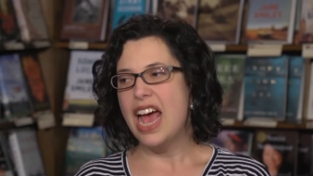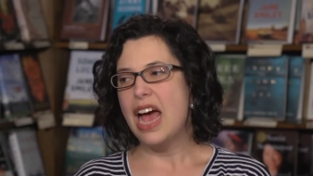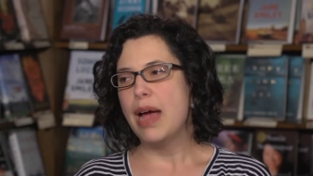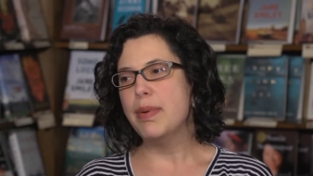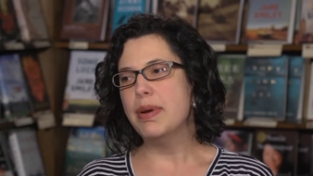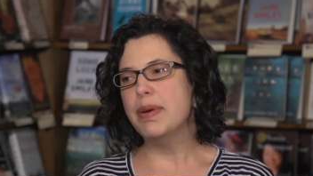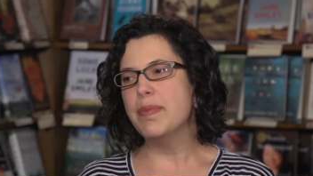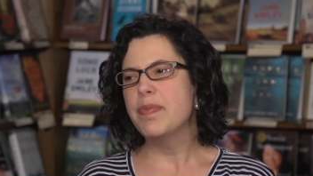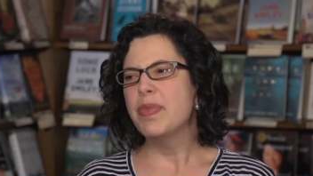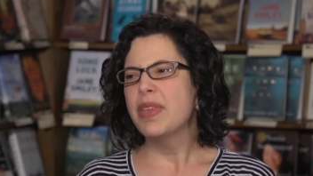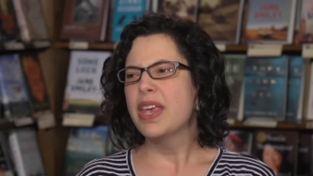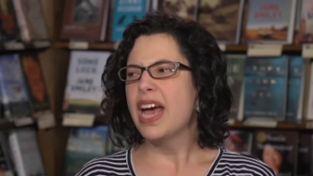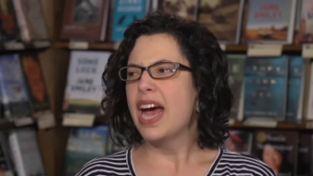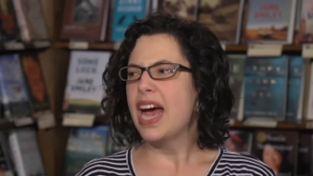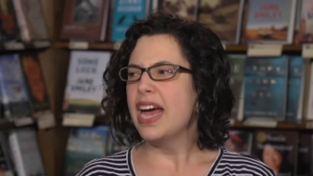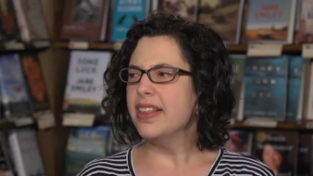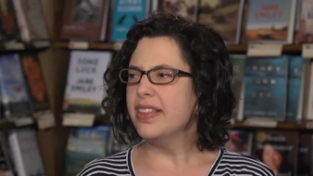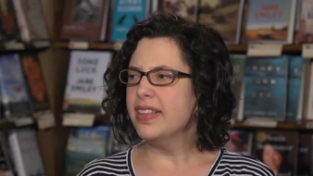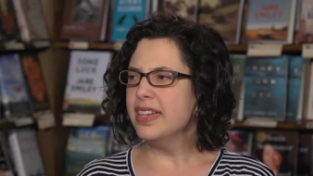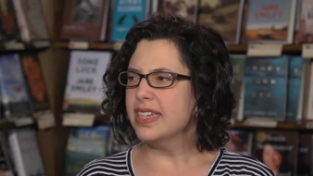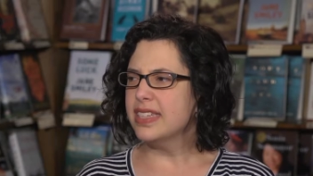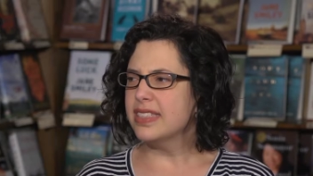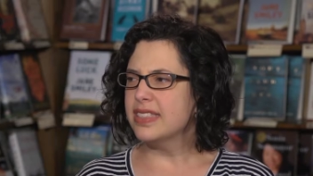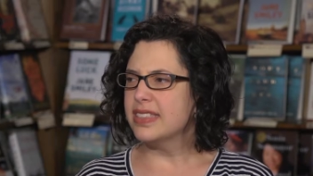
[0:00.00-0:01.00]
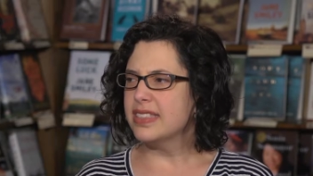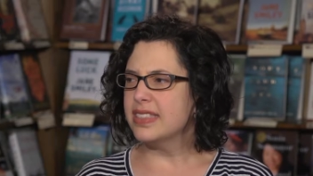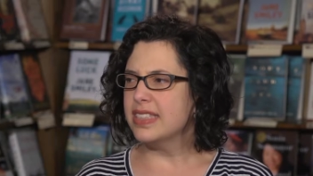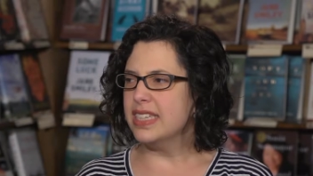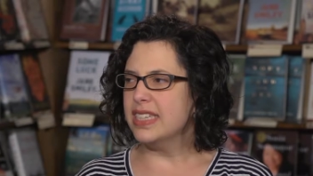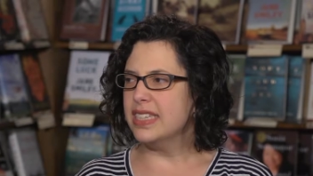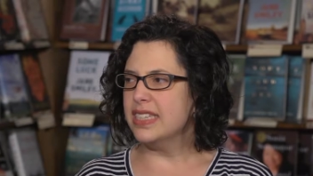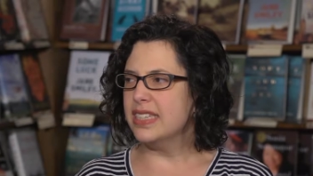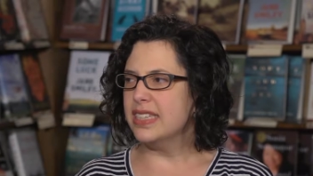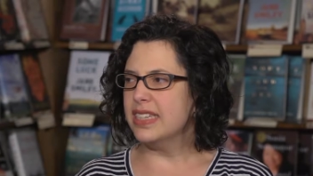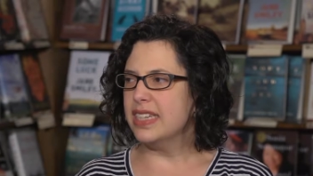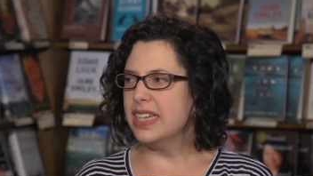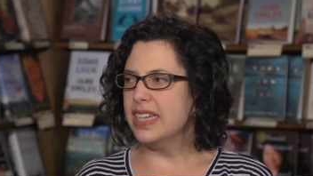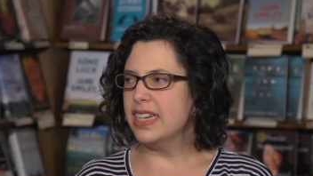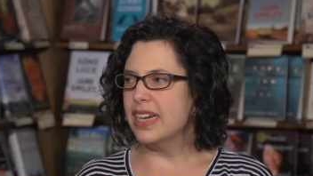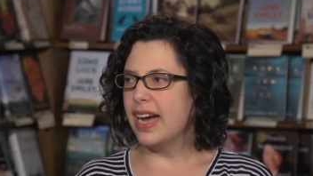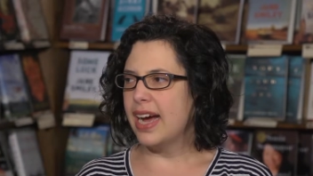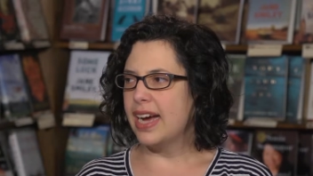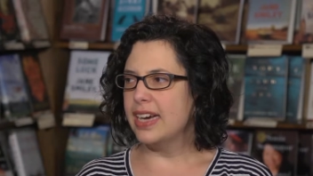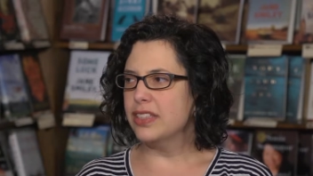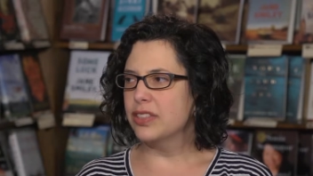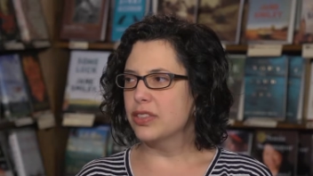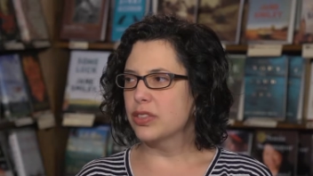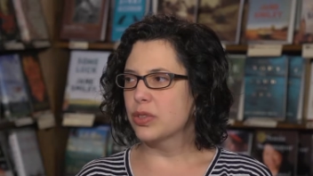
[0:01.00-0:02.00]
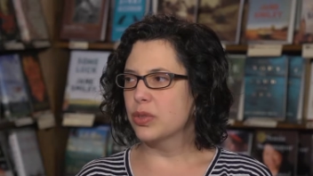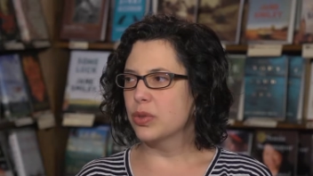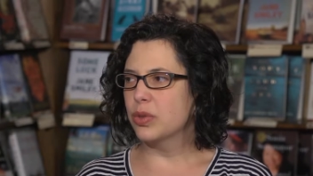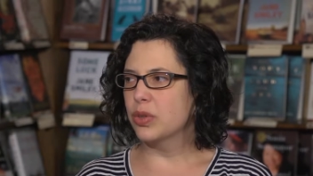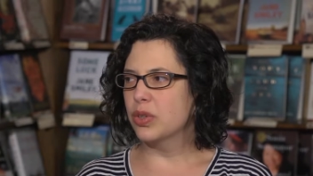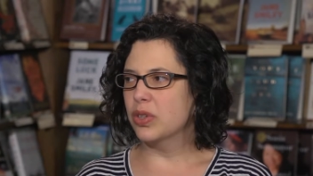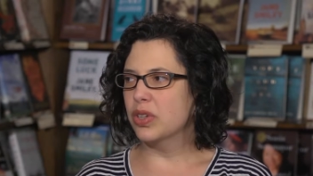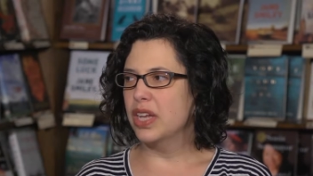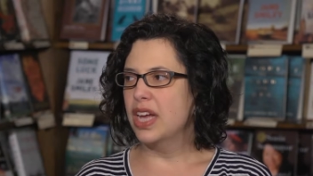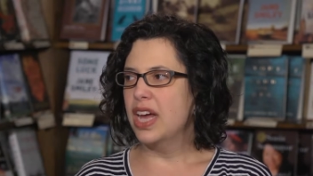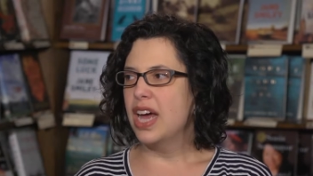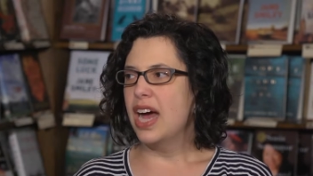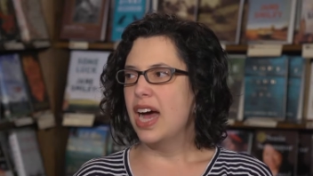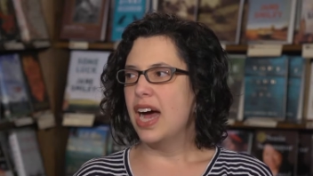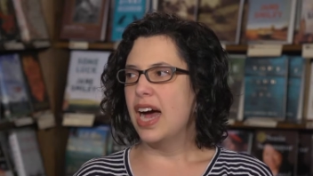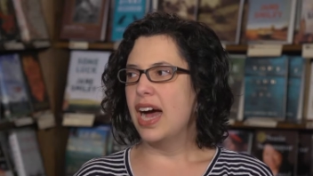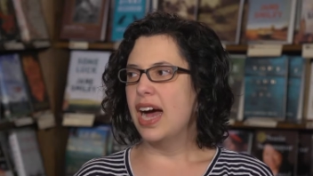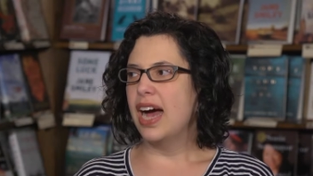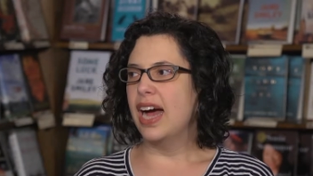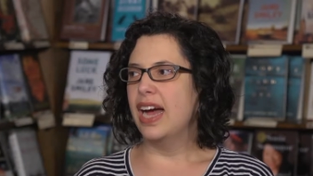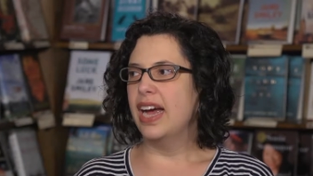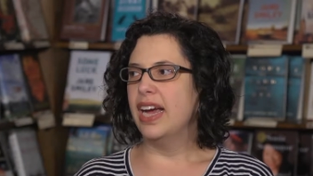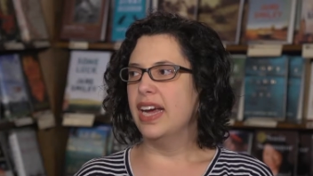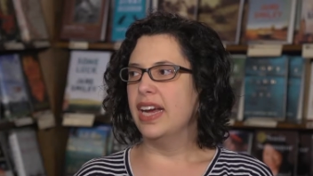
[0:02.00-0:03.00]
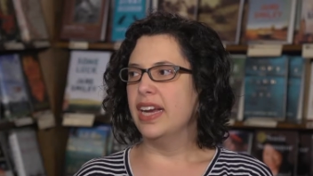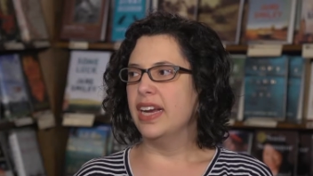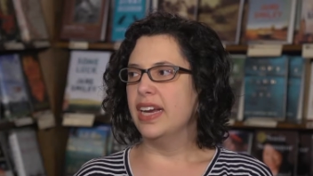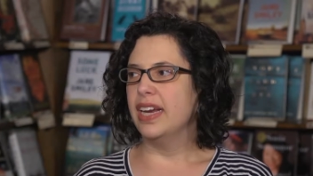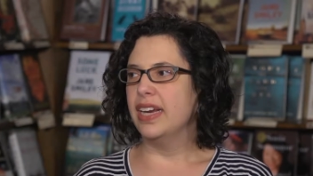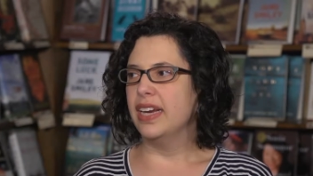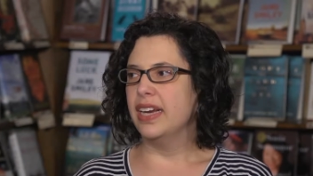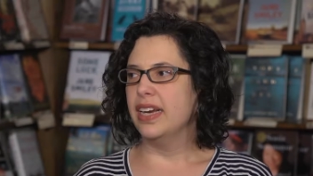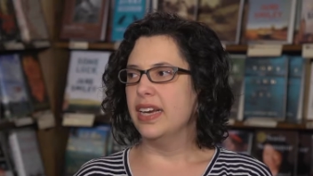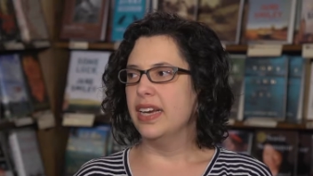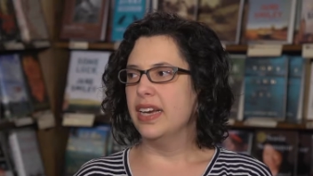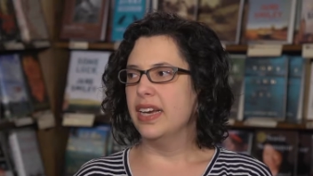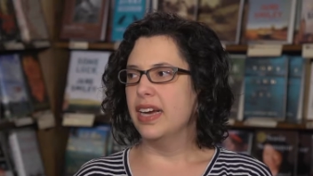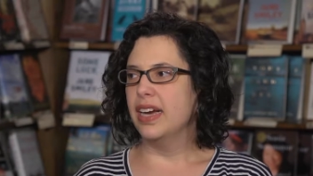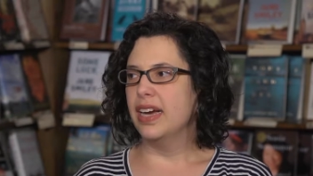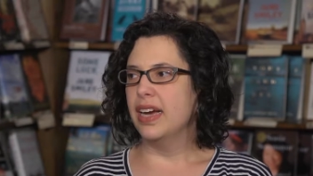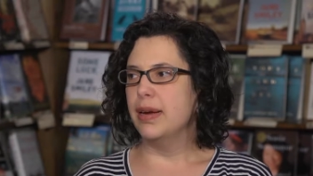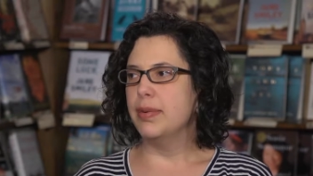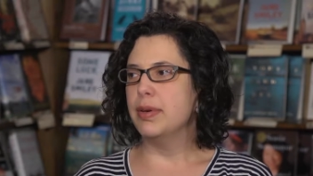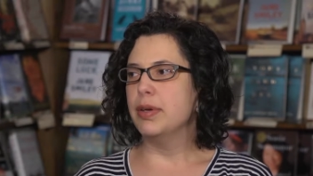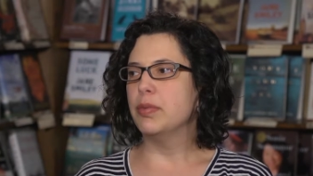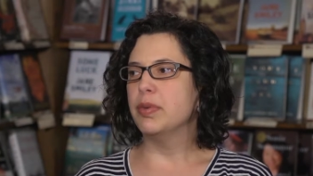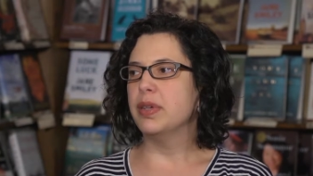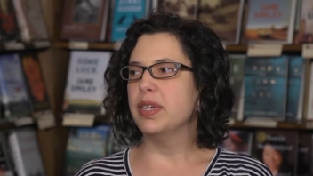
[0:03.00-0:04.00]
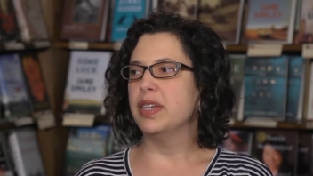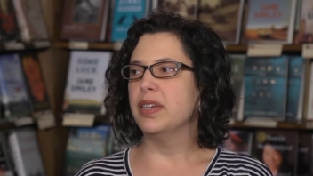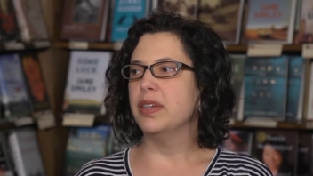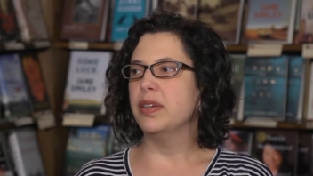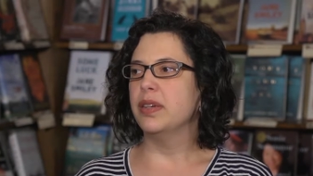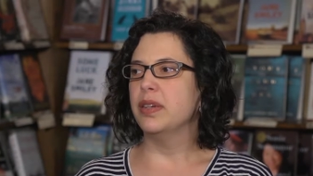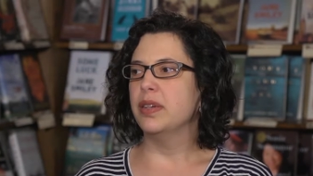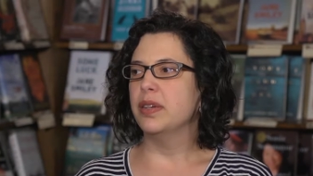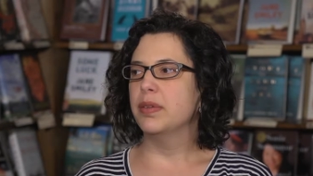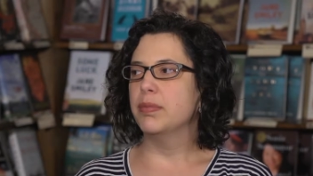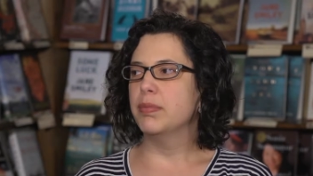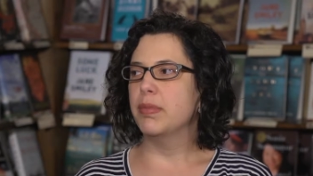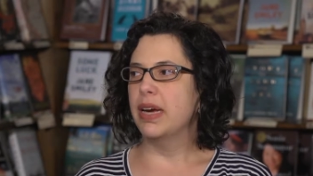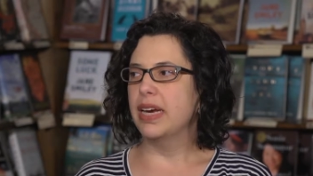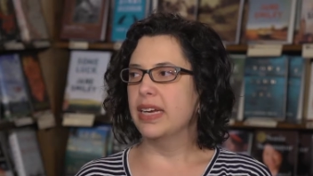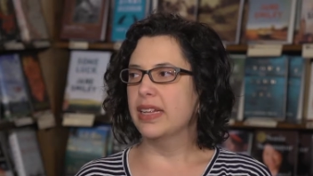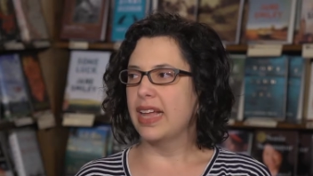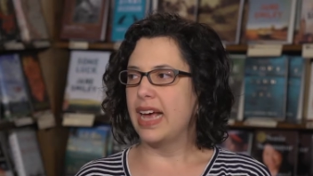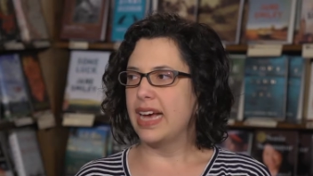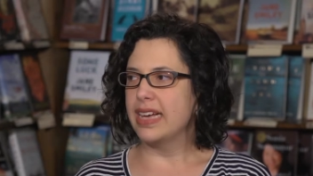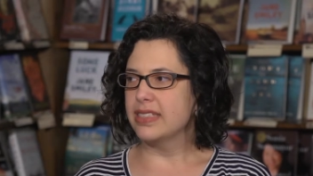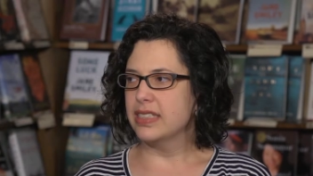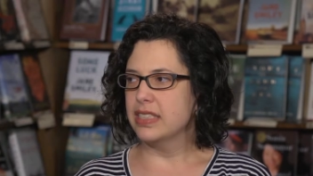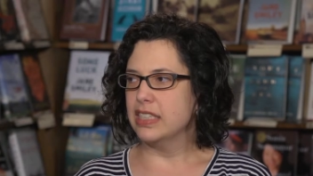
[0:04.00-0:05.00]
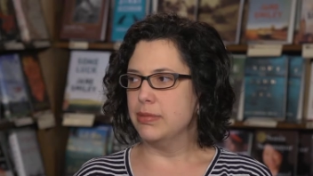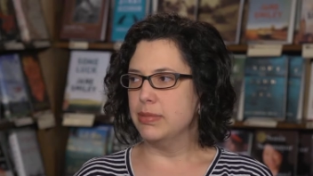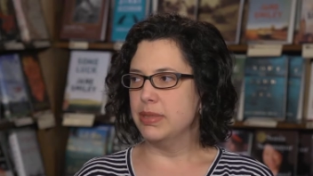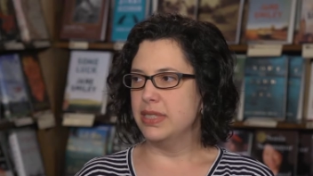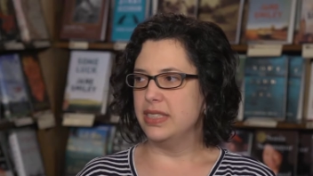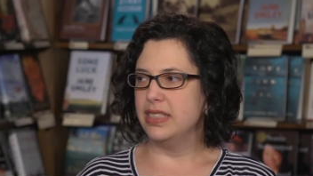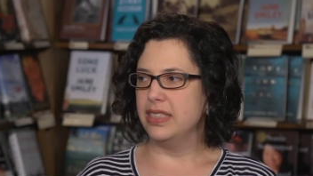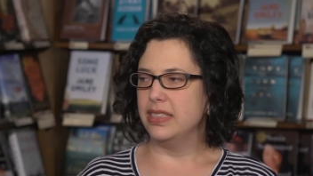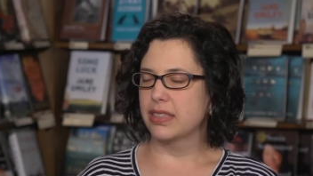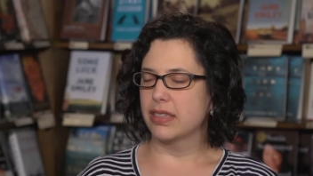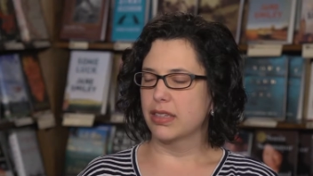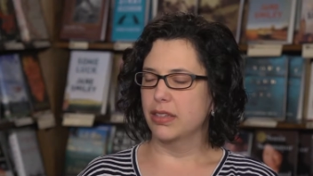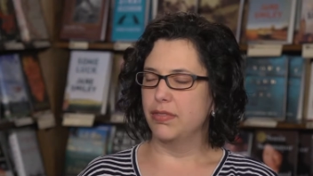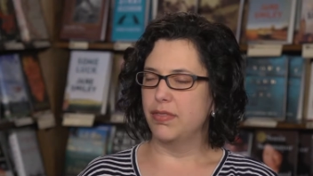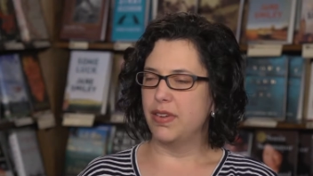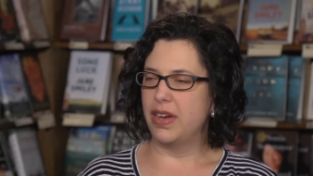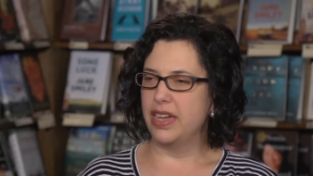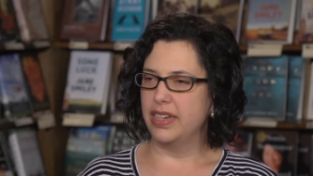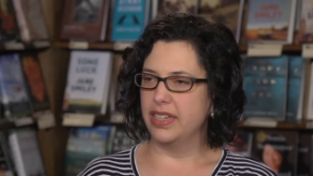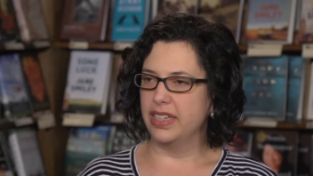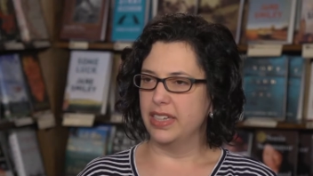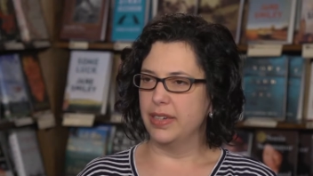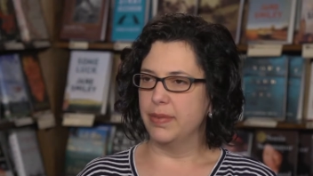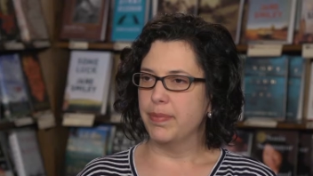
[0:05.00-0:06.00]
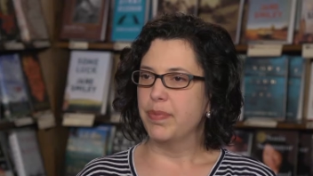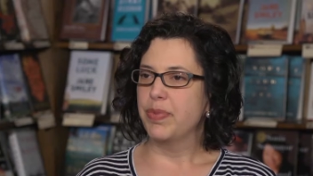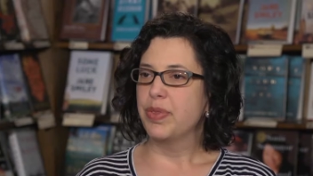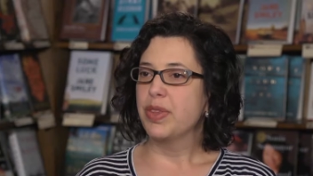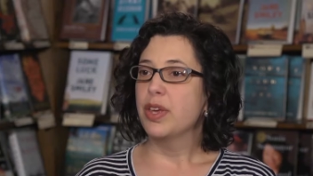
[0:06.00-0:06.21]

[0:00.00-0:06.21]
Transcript: I mean, I think it's in high school. I mean, my last name is DiScalfani.